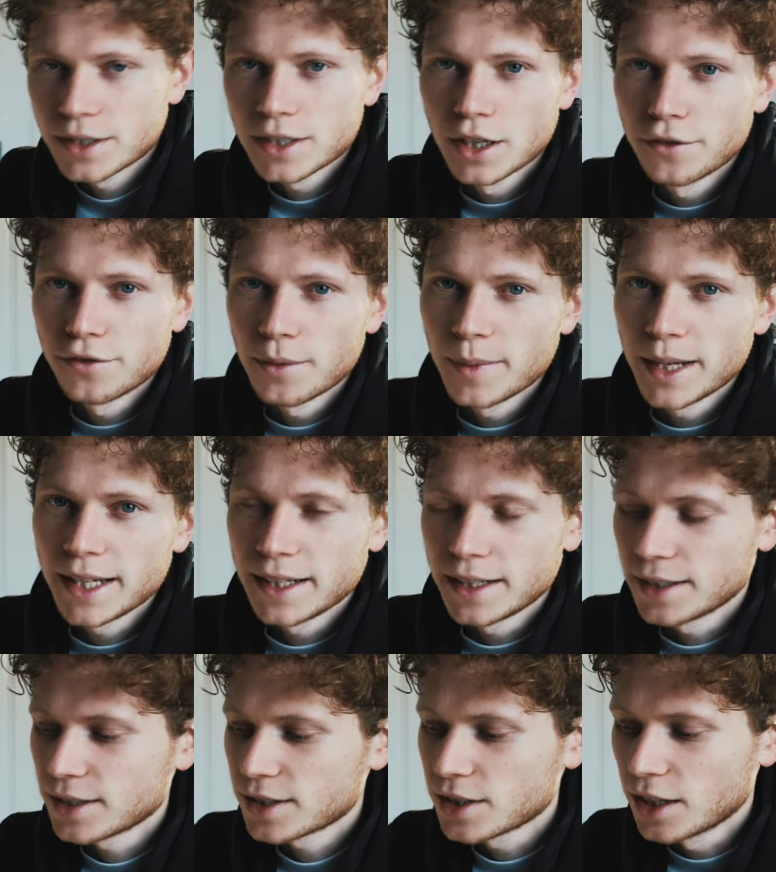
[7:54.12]
So for me,
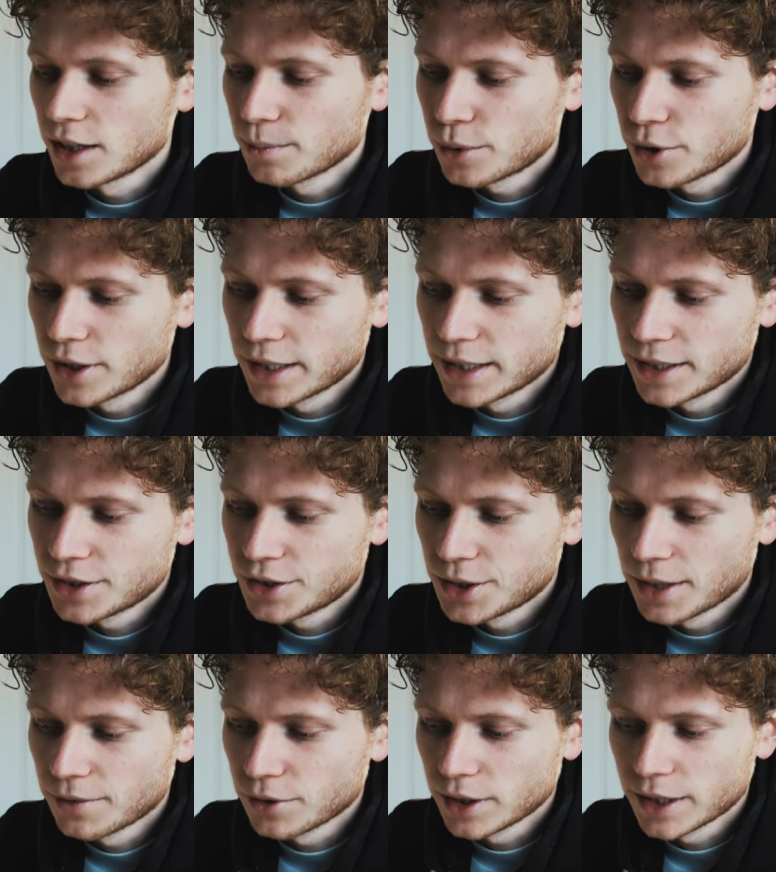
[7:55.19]
the starting point is
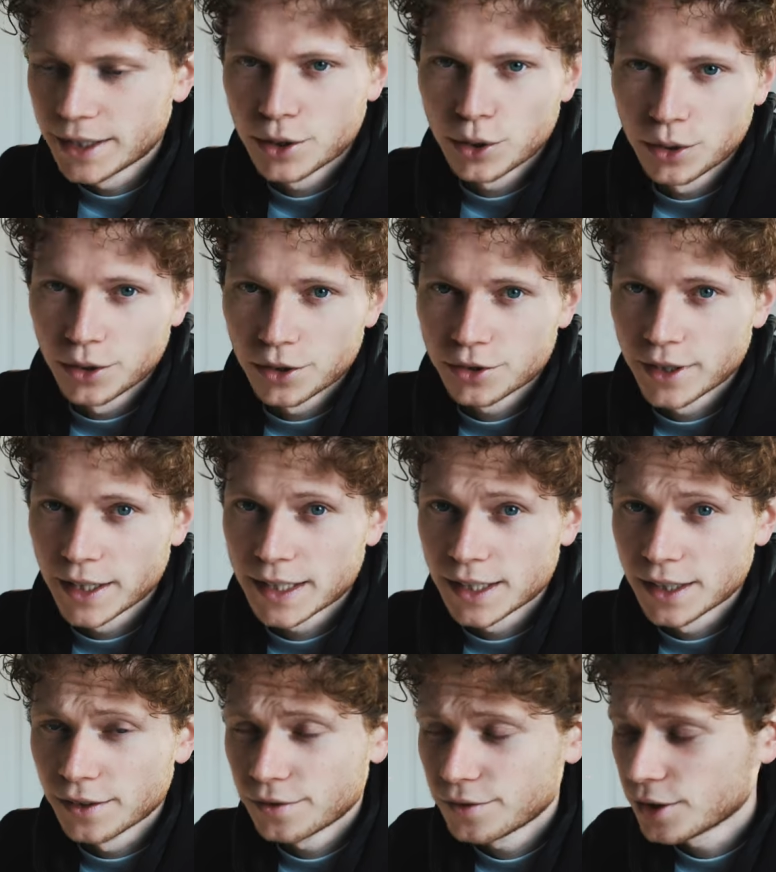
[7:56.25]
generally color
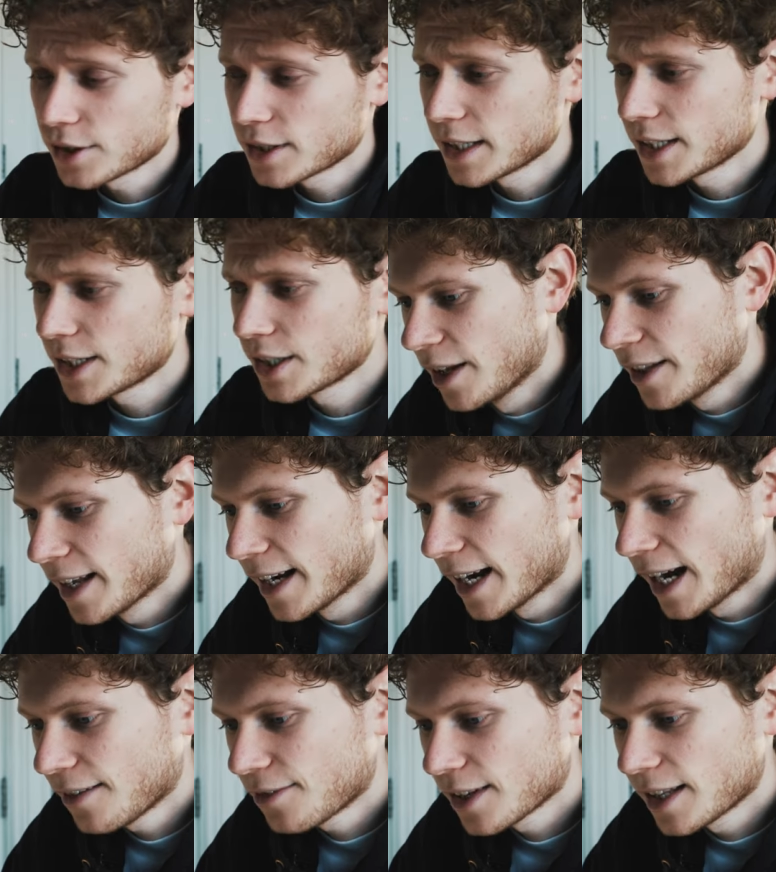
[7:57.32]
correcting the footage. And then
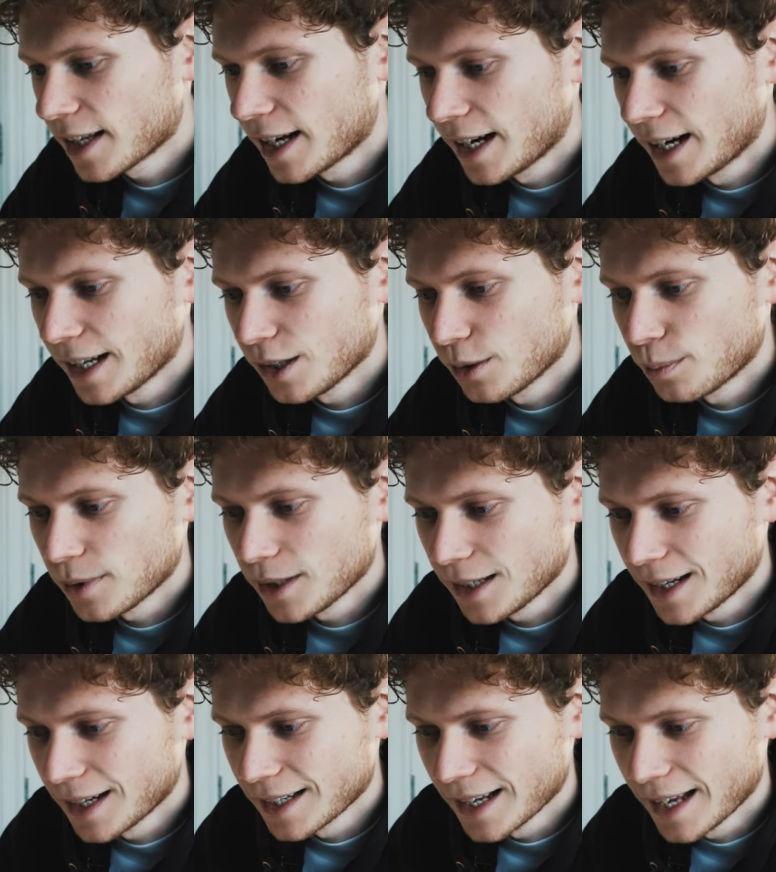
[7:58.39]
after that, I'll
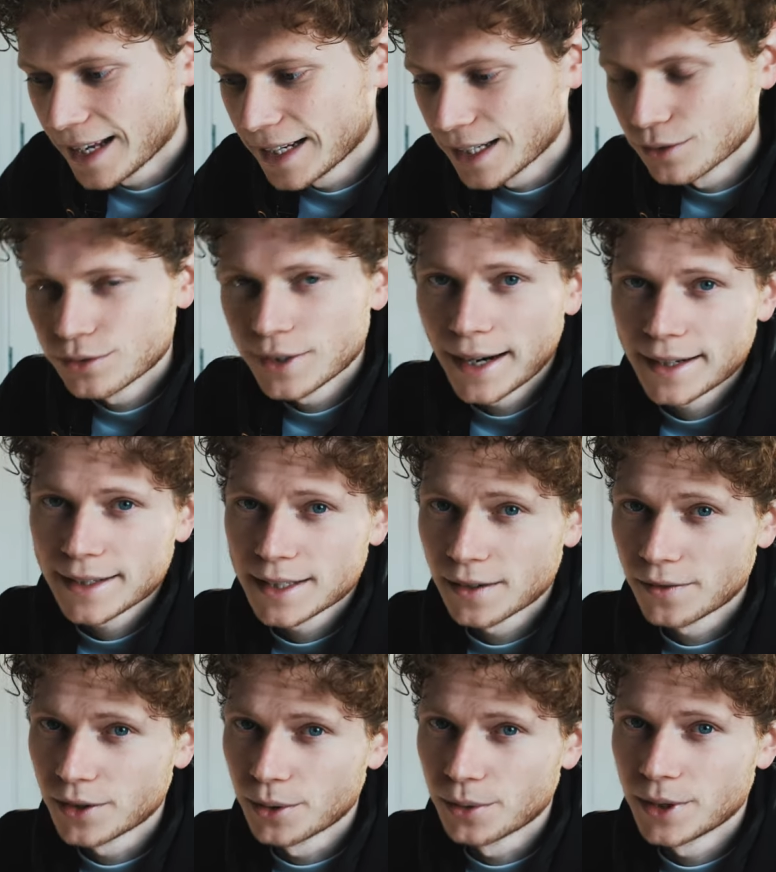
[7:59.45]
apply a Rec
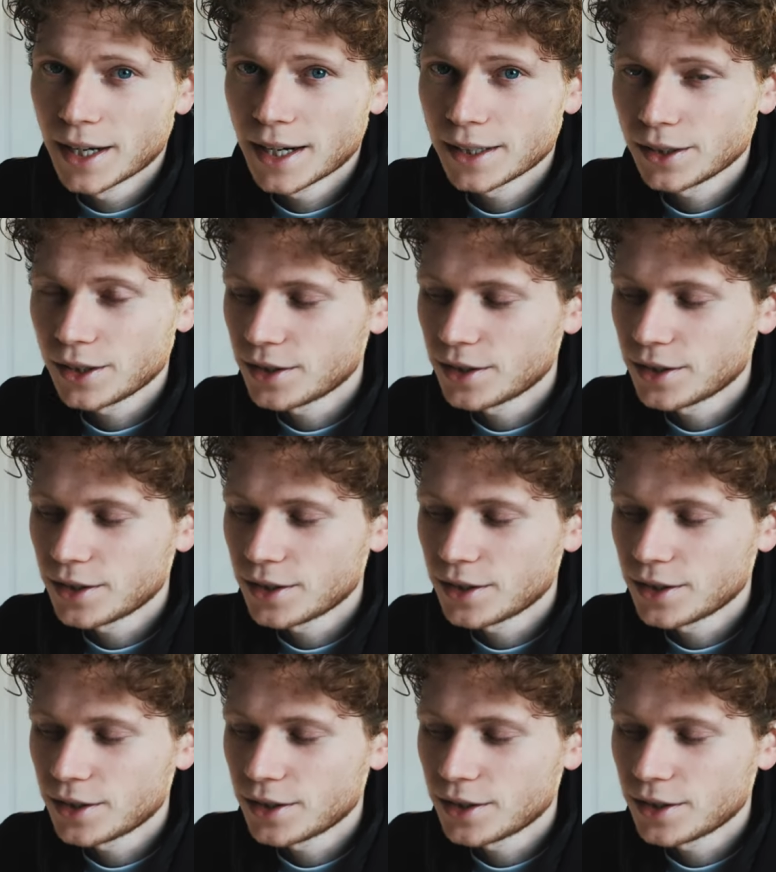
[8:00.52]
709